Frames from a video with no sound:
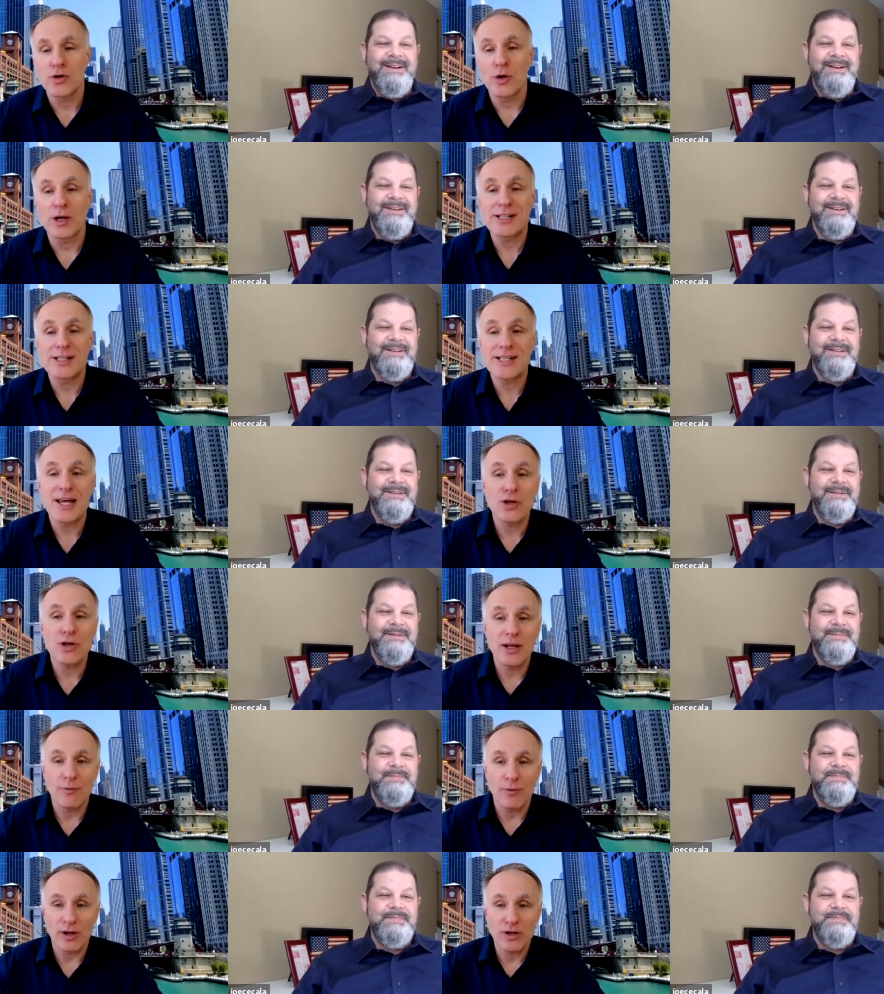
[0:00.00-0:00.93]

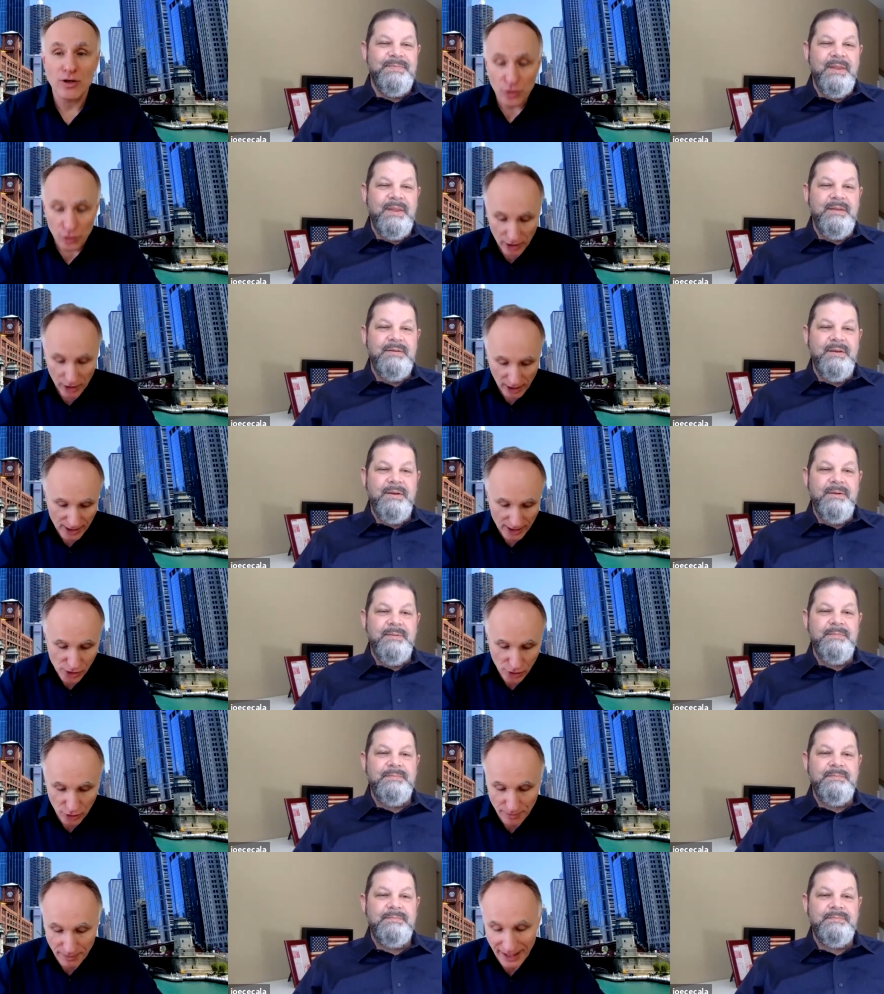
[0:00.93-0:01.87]
Speaker 1: essentially, what you're doing is
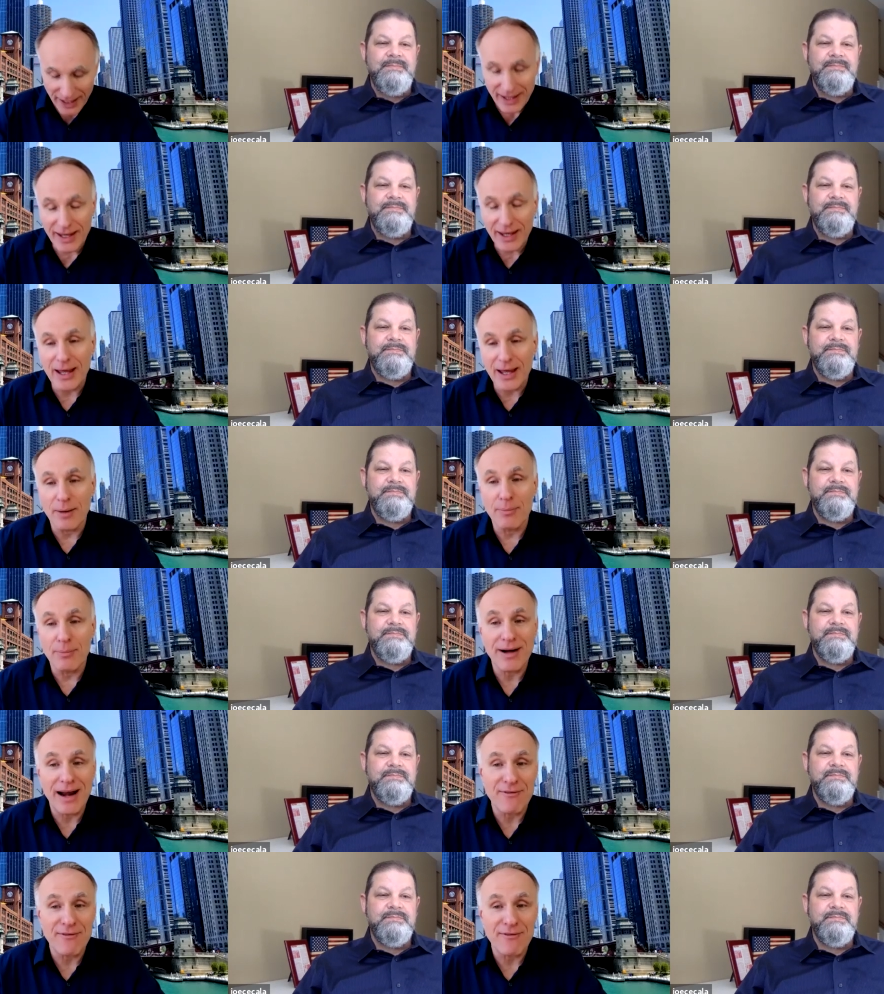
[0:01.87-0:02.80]
you're making
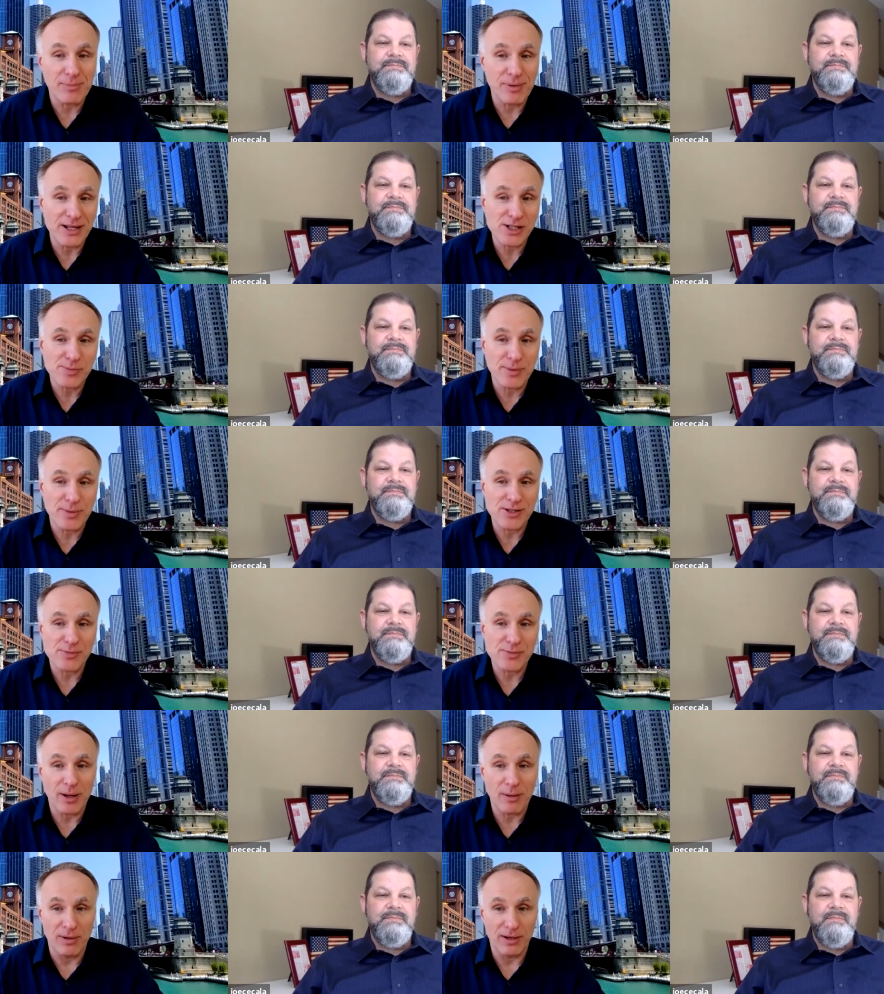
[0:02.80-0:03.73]
private placements
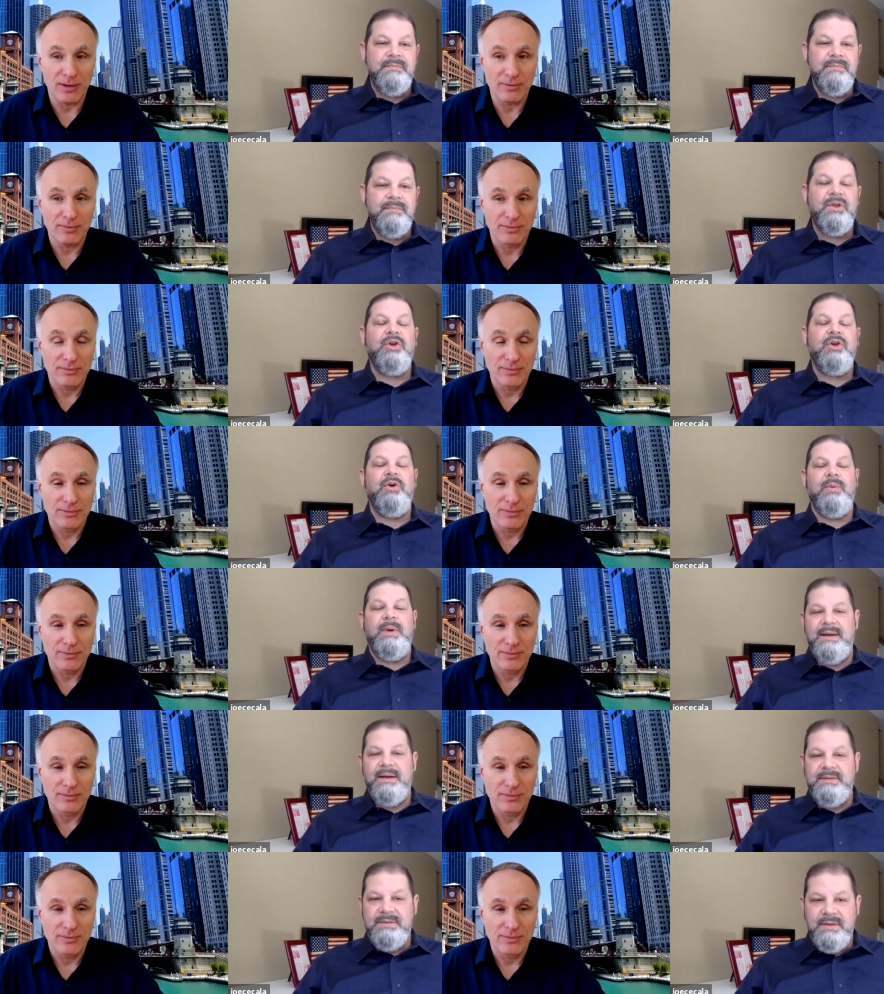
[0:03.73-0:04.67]
public.
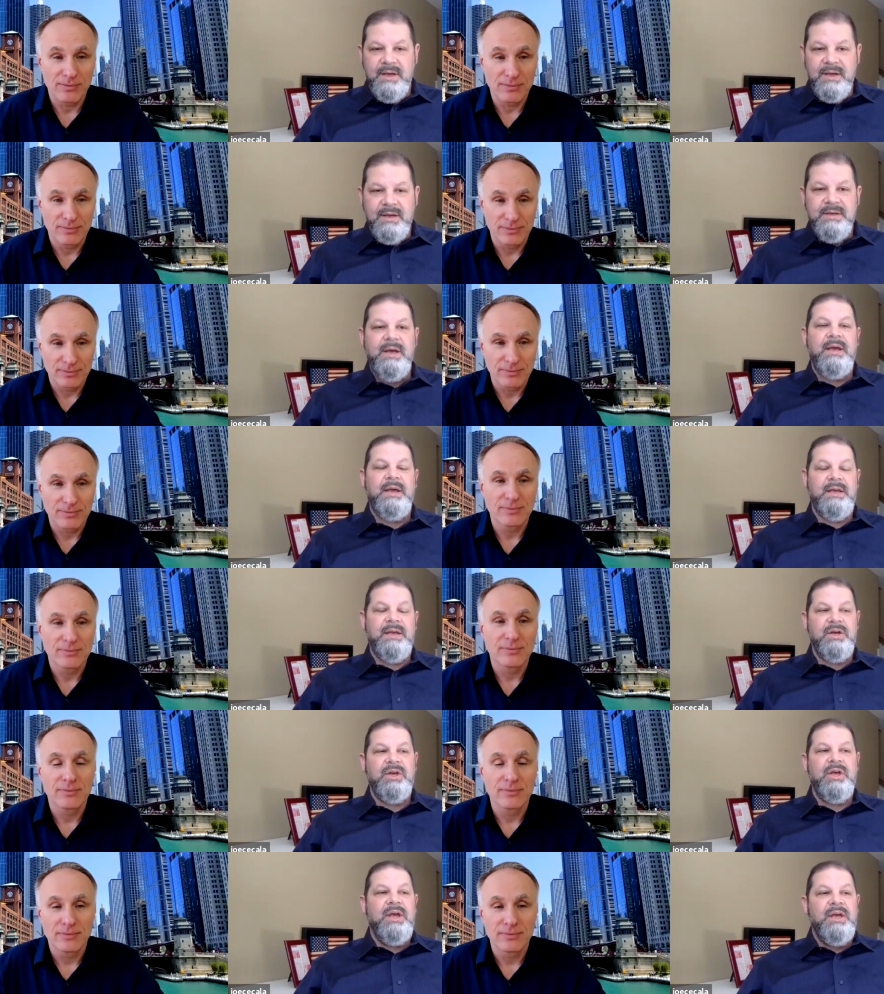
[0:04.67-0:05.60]
Speaker 2: Correct. In
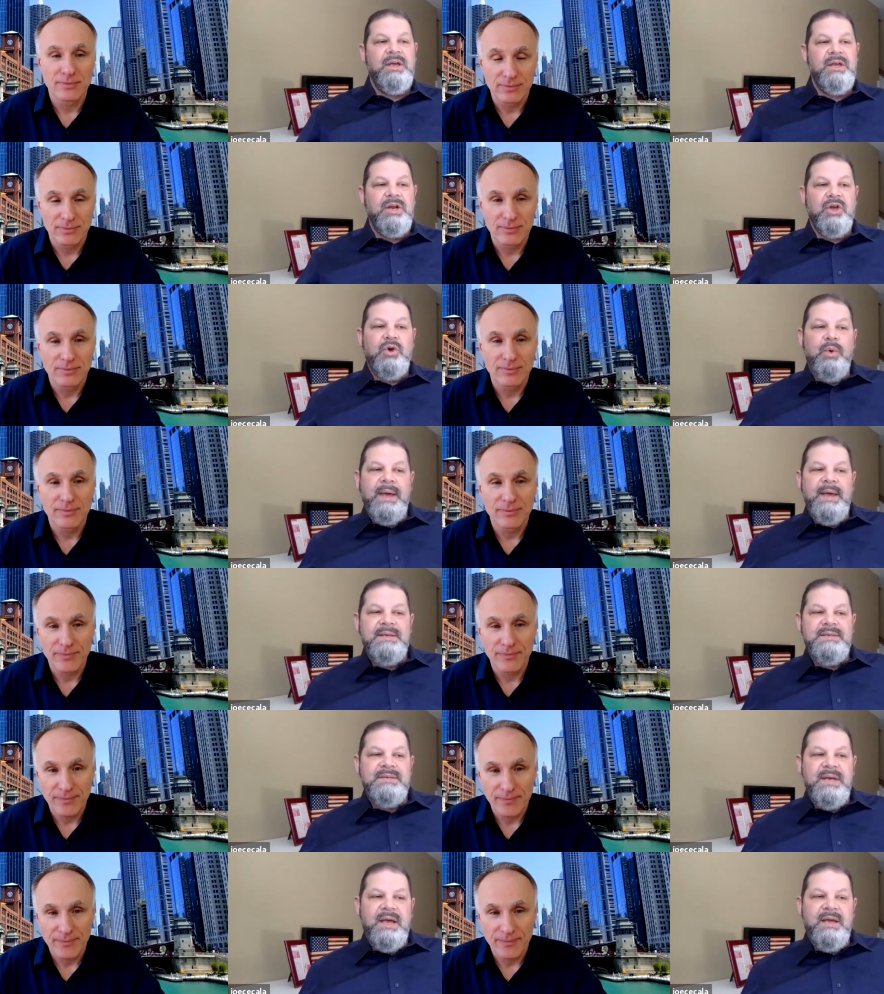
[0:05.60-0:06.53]
a in a
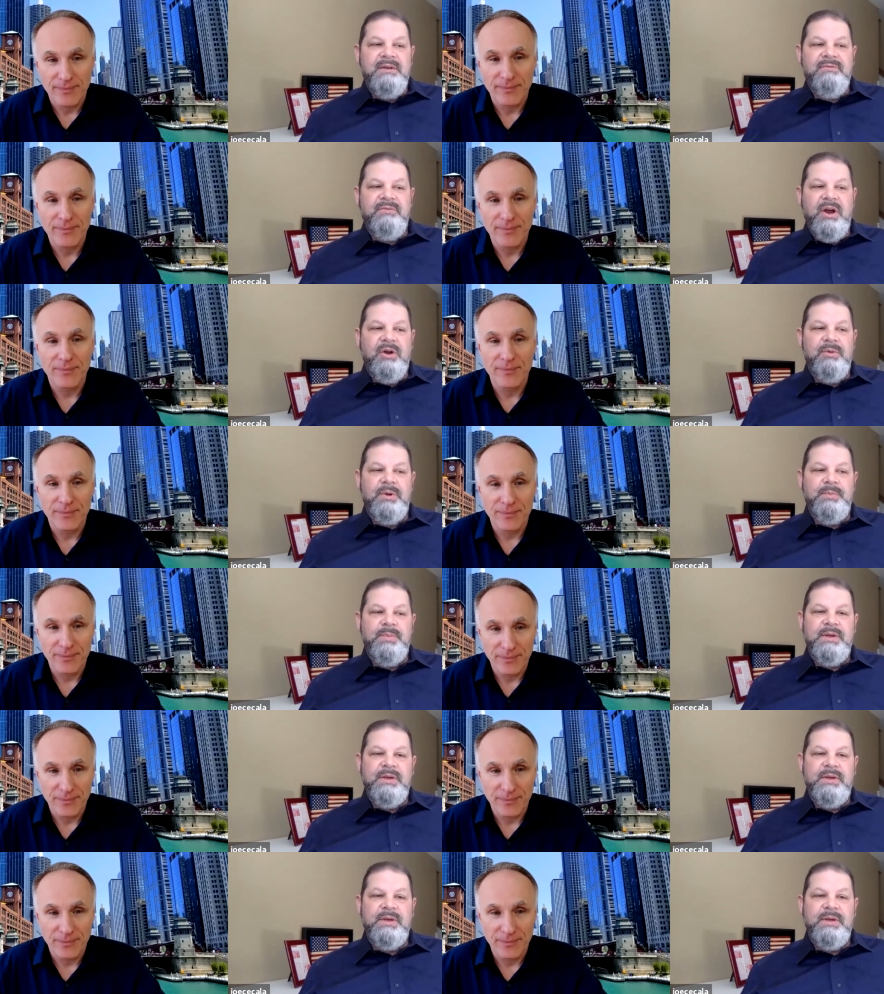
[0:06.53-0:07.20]
quasi environment